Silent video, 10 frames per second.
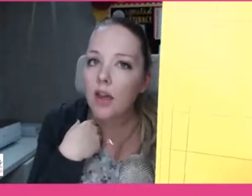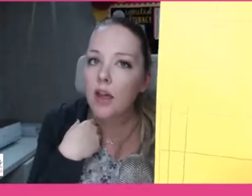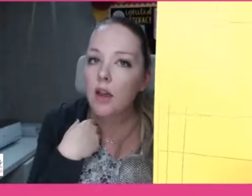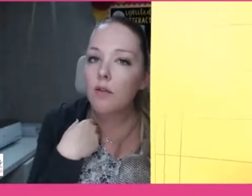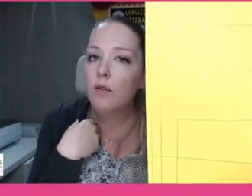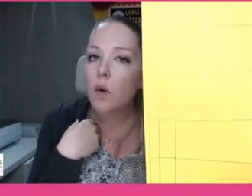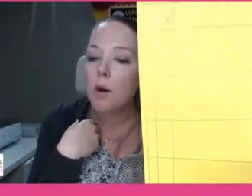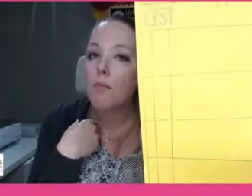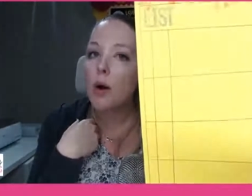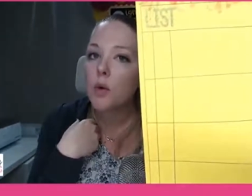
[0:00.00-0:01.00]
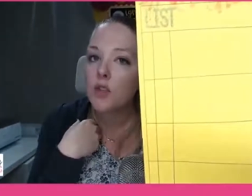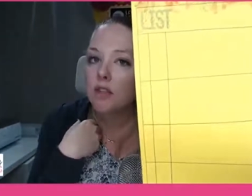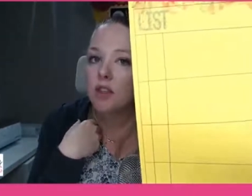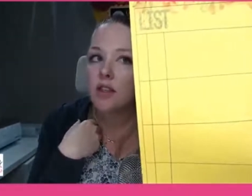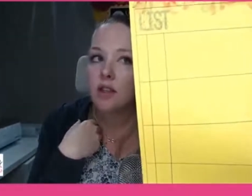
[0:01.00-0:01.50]
for most
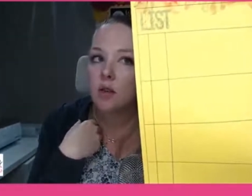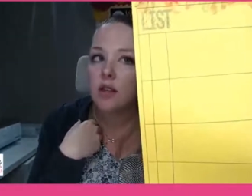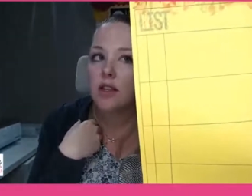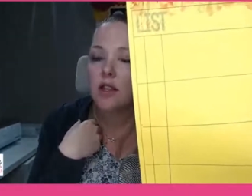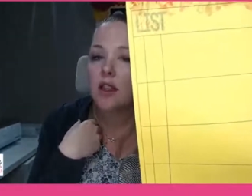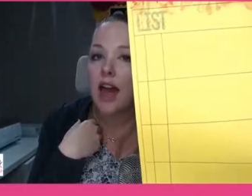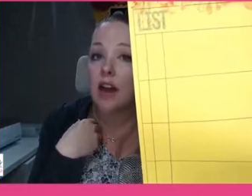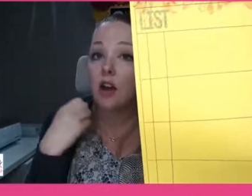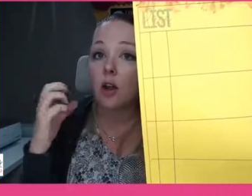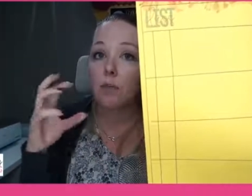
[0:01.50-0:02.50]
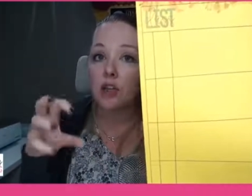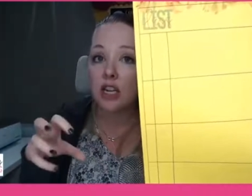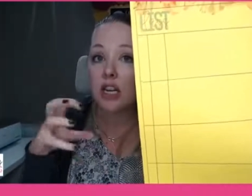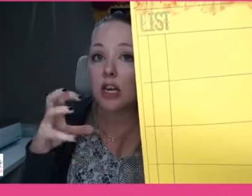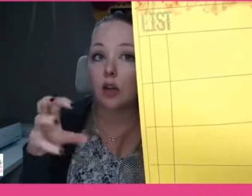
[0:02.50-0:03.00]
of the students in that
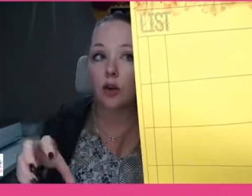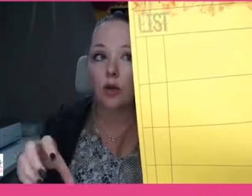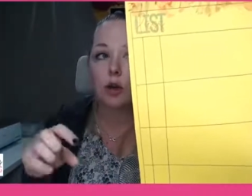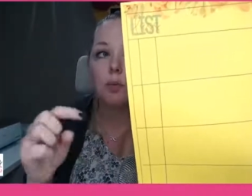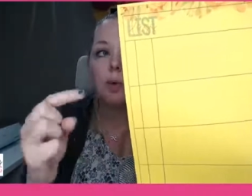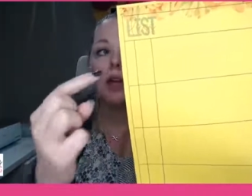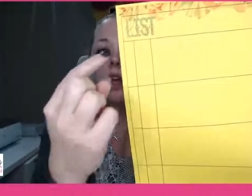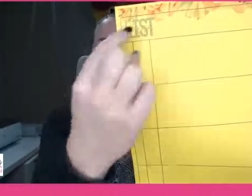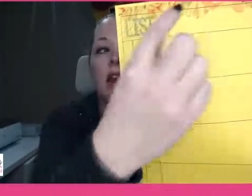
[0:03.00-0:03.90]
particular group, then